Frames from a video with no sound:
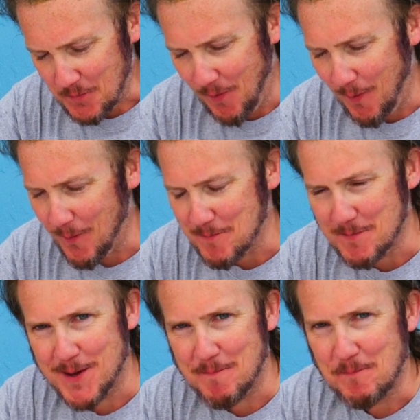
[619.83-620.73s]
Oh
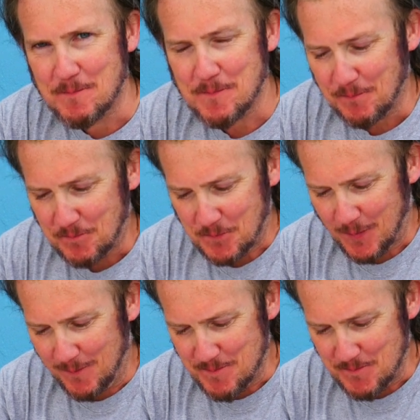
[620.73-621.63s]
man,
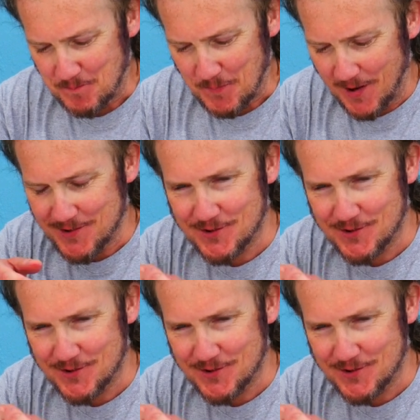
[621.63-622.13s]
that is